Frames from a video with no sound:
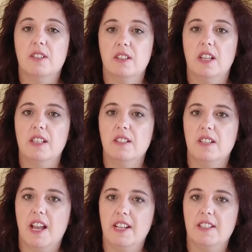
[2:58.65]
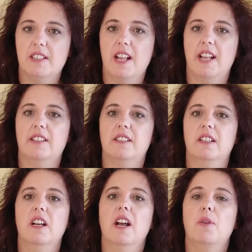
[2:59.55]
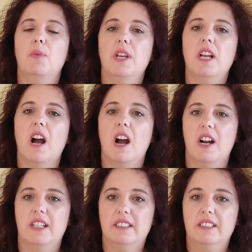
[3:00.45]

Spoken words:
Study says that we are